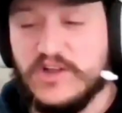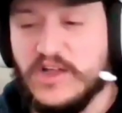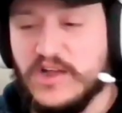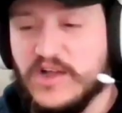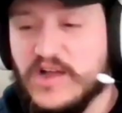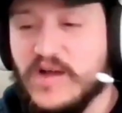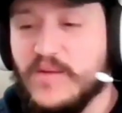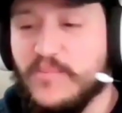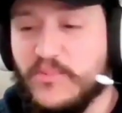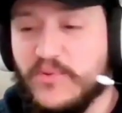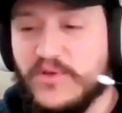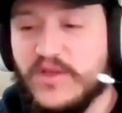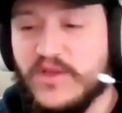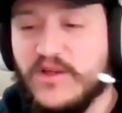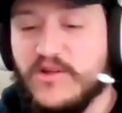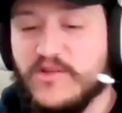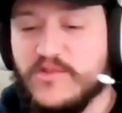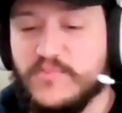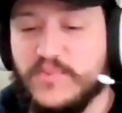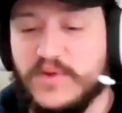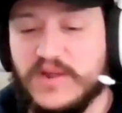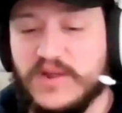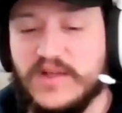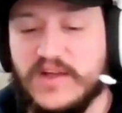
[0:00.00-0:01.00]
took a couple
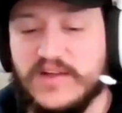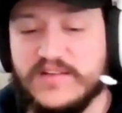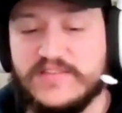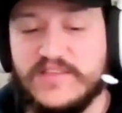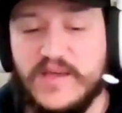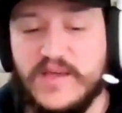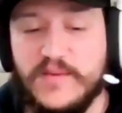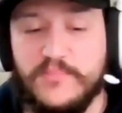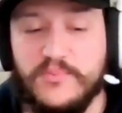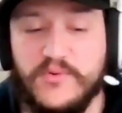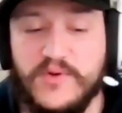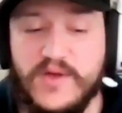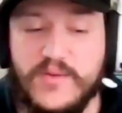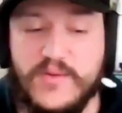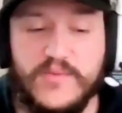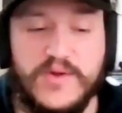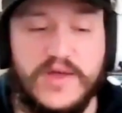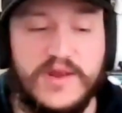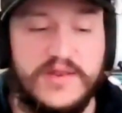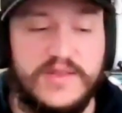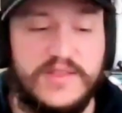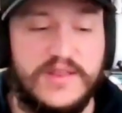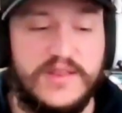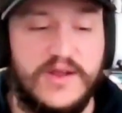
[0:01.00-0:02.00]
years, but it got to that point
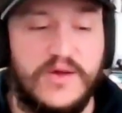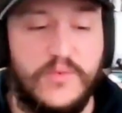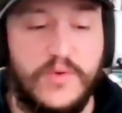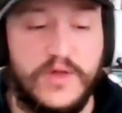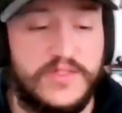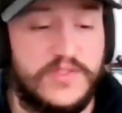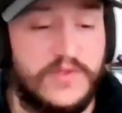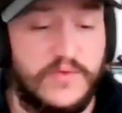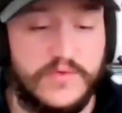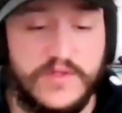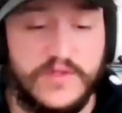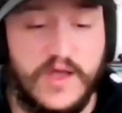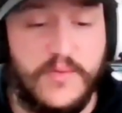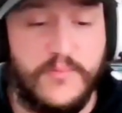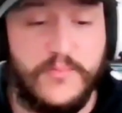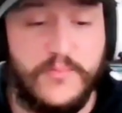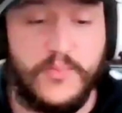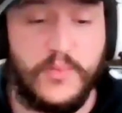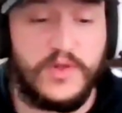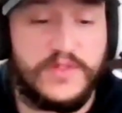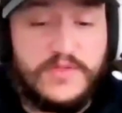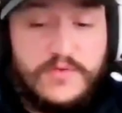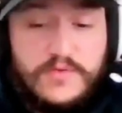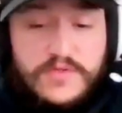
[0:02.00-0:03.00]
when, you know, once it was
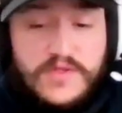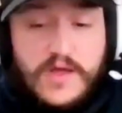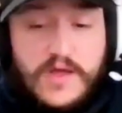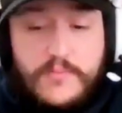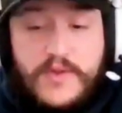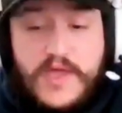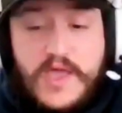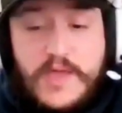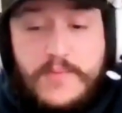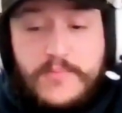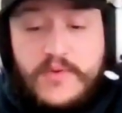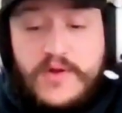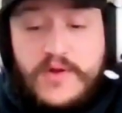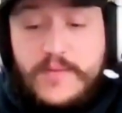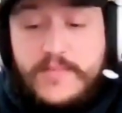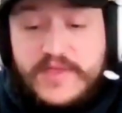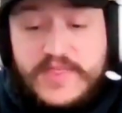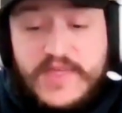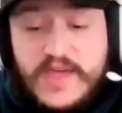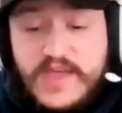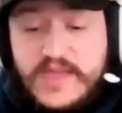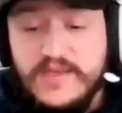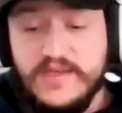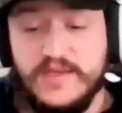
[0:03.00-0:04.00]
on paper, I
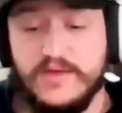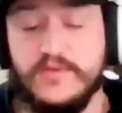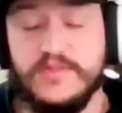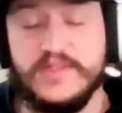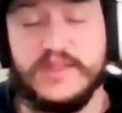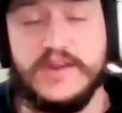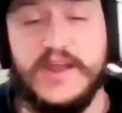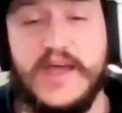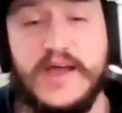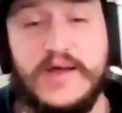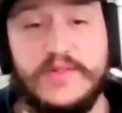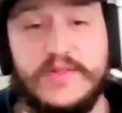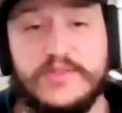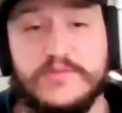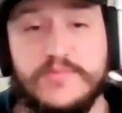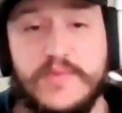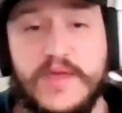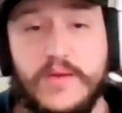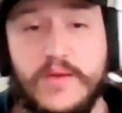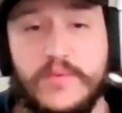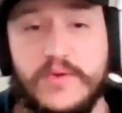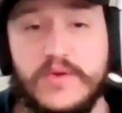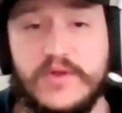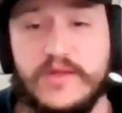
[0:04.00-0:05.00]
mean, it was announced,
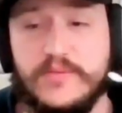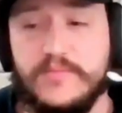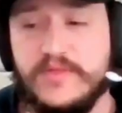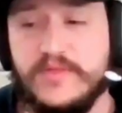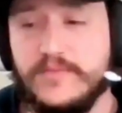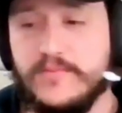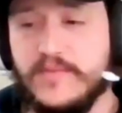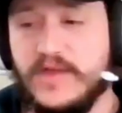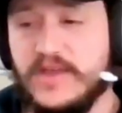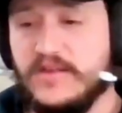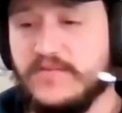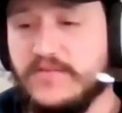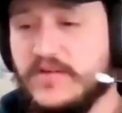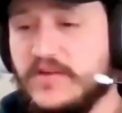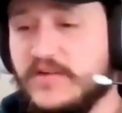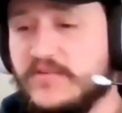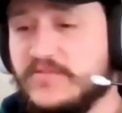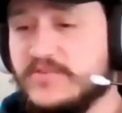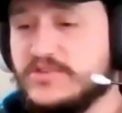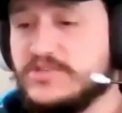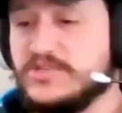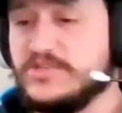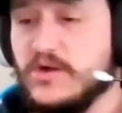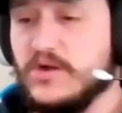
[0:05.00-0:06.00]
man, we were going to be the main event
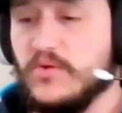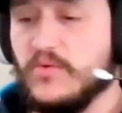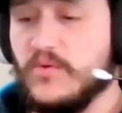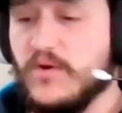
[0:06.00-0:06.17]
of a show.